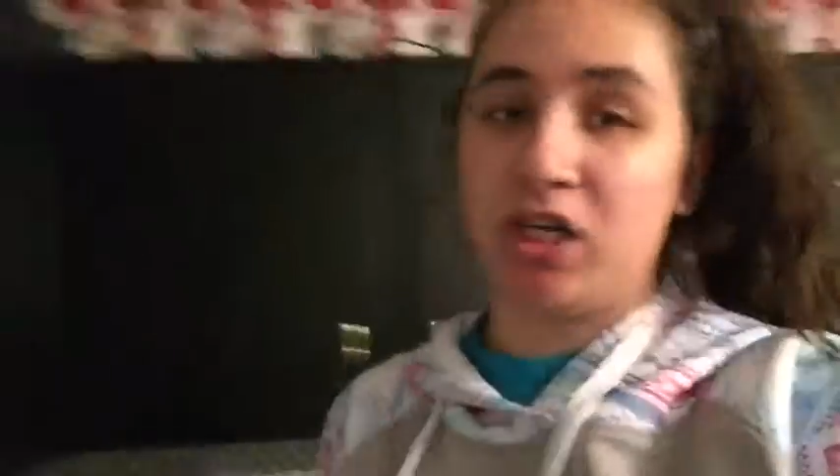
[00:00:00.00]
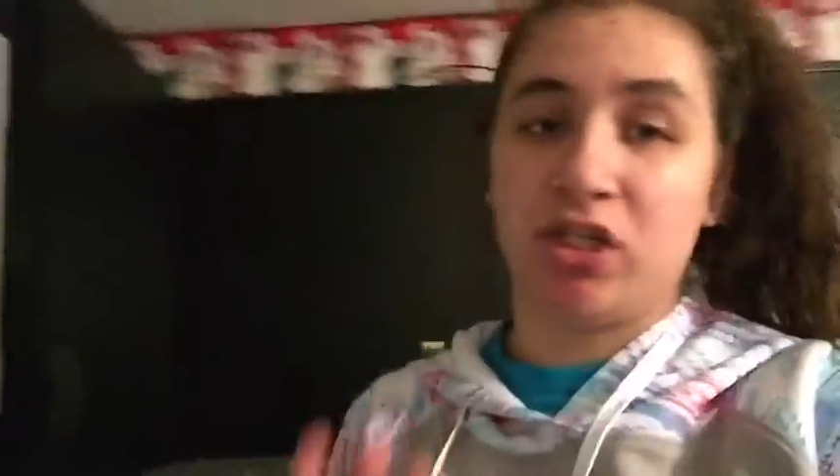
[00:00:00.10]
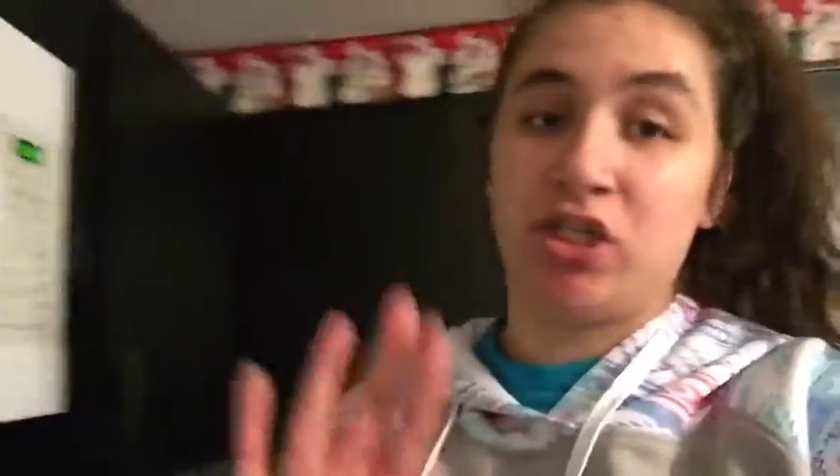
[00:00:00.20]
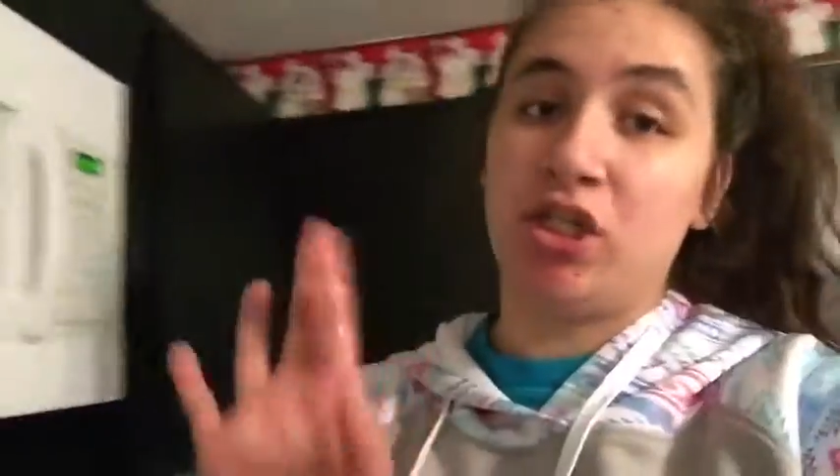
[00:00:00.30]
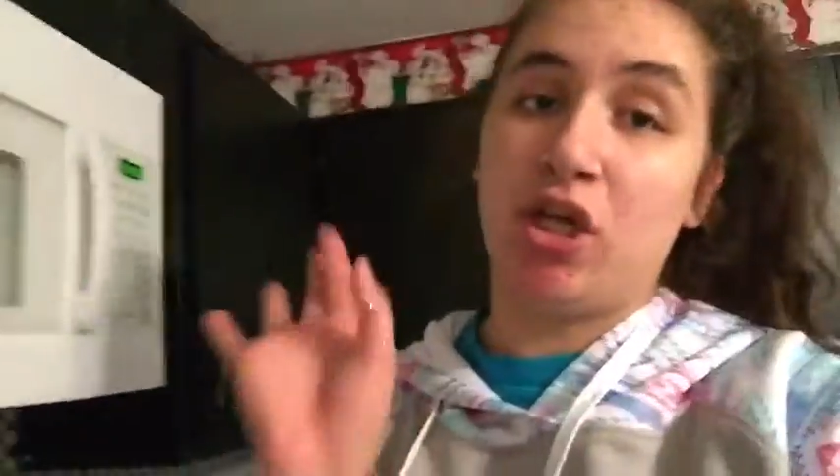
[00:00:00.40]
going to
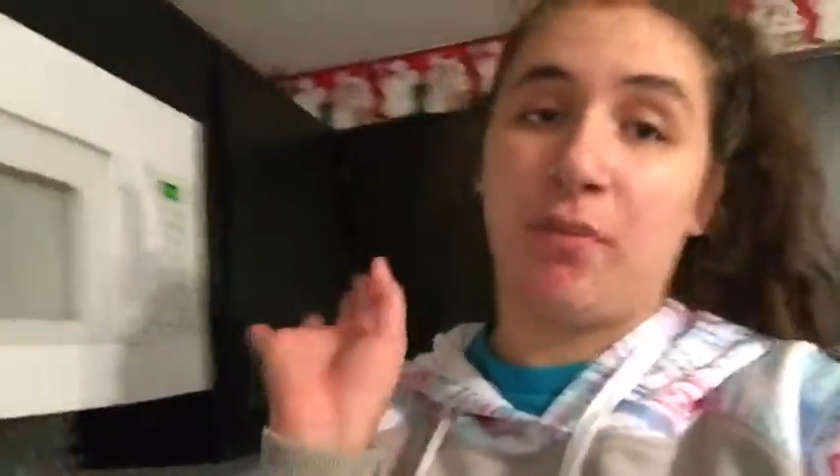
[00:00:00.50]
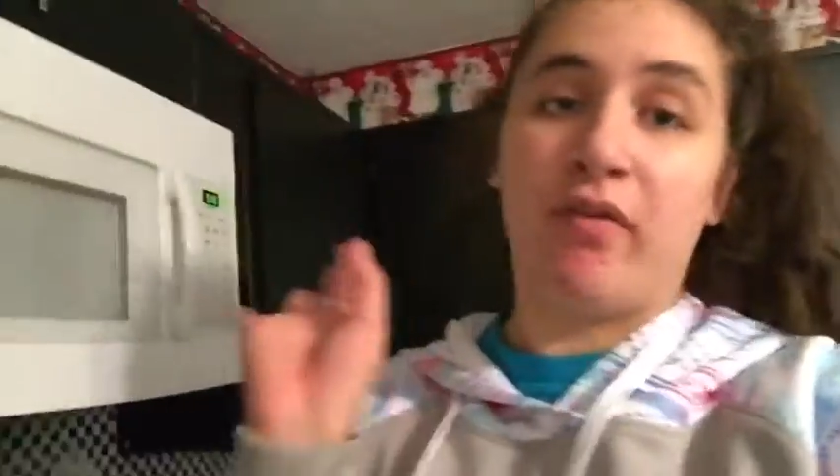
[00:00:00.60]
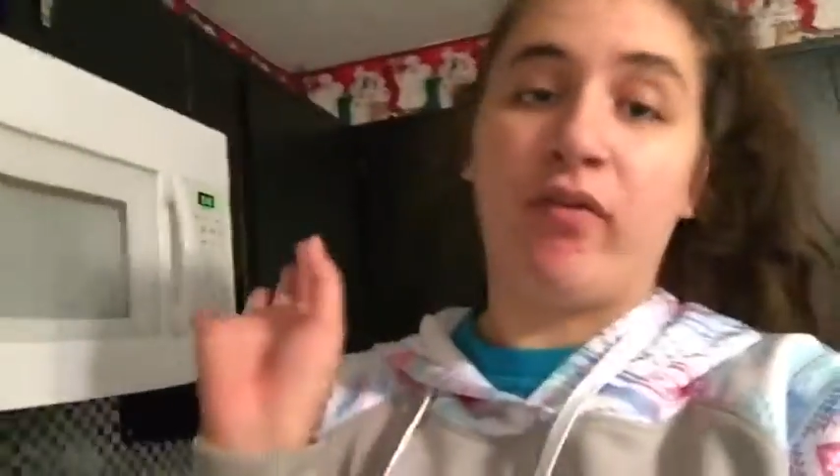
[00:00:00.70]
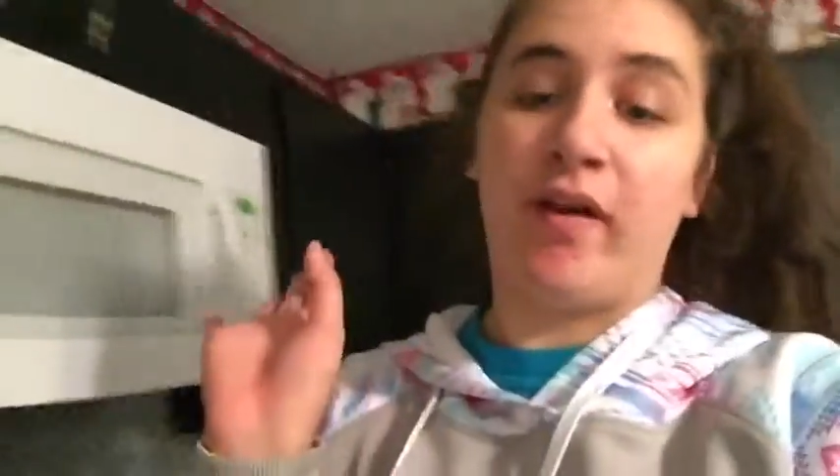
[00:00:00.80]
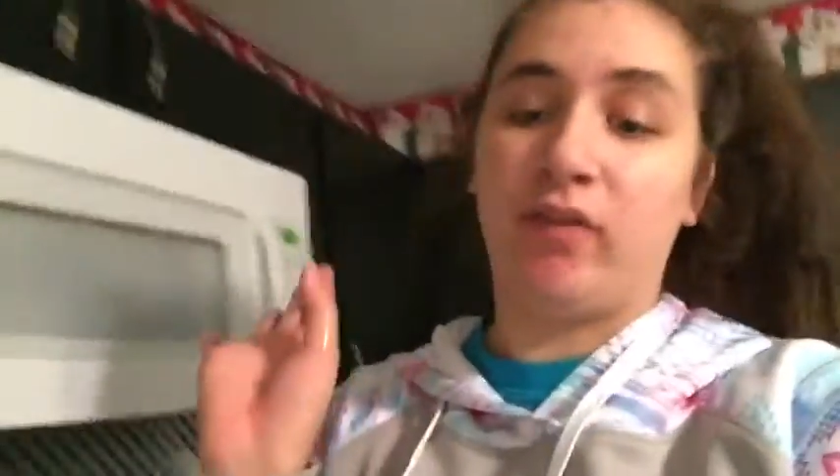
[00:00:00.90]
just chill
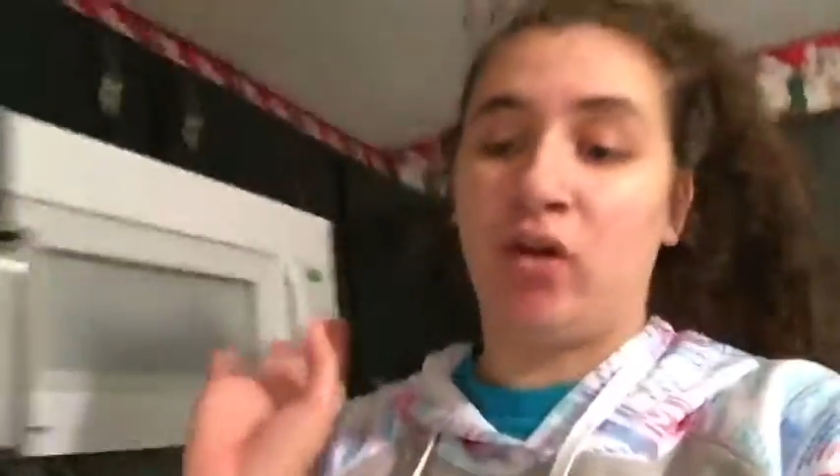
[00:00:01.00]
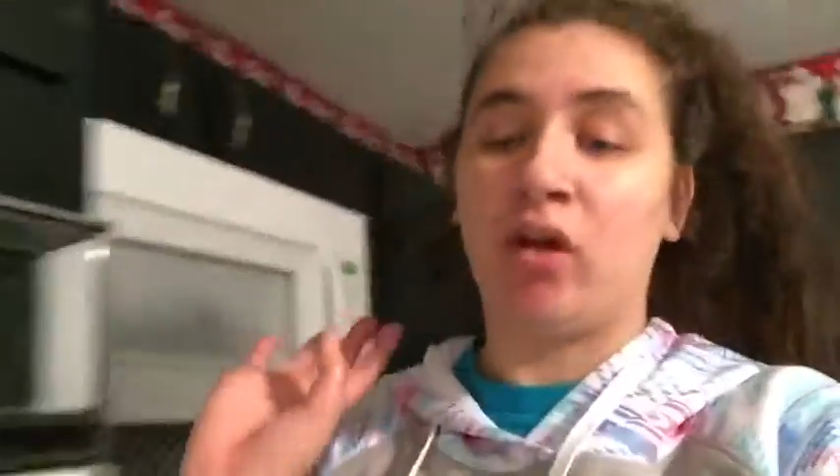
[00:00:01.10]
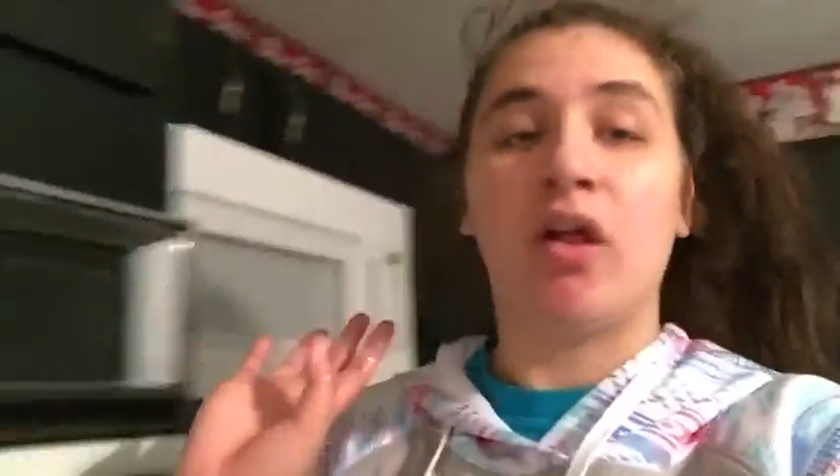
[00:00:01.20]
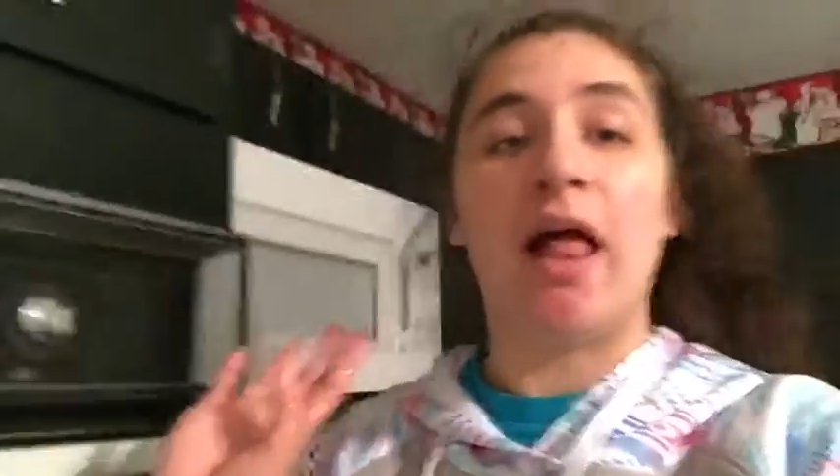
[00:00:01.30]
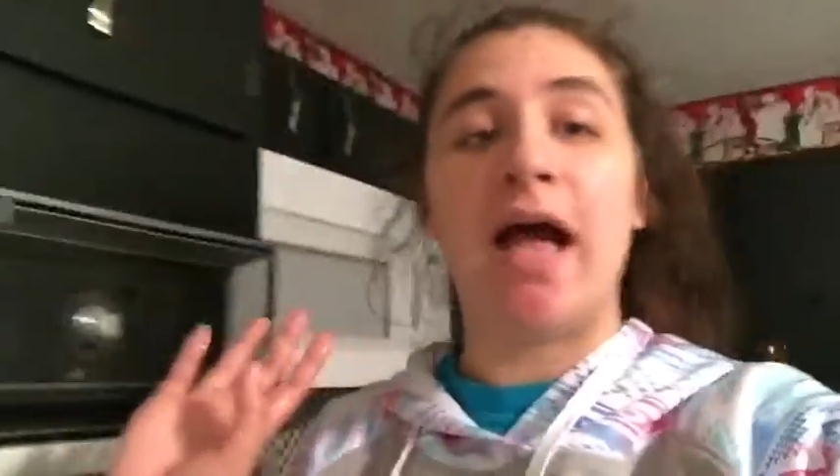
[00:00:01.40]
before I have to go
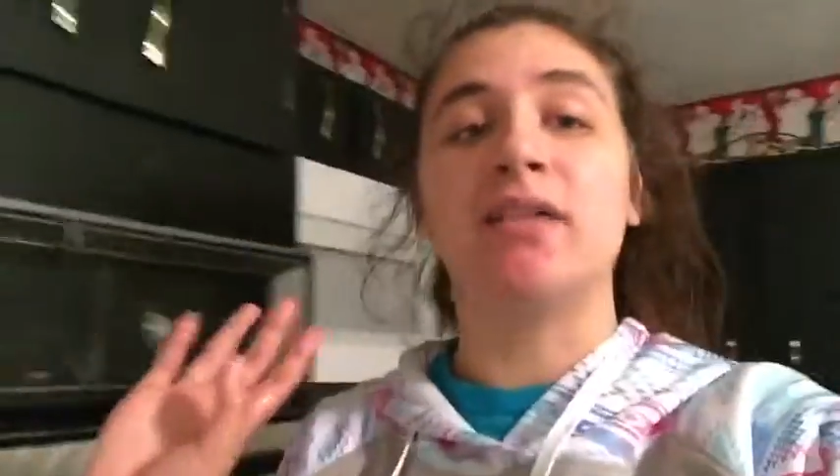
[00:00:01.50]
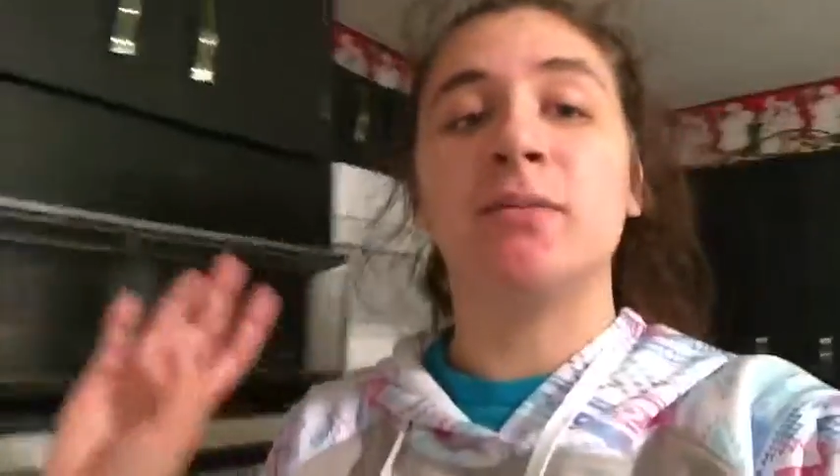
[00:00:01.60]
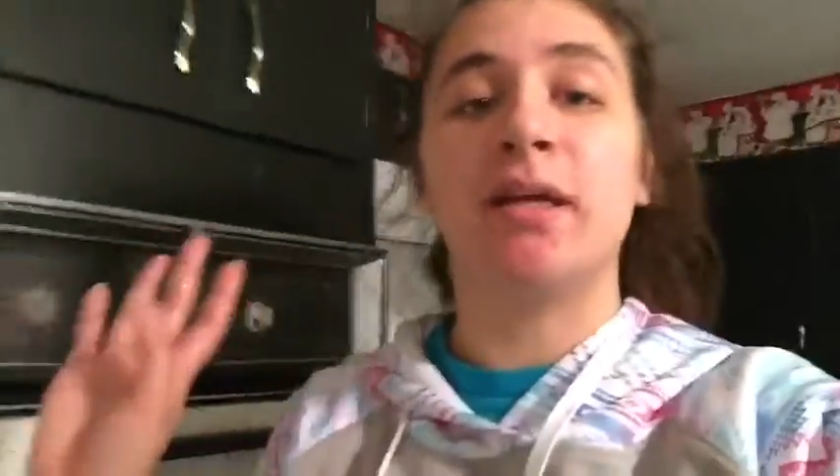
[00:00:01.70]
to class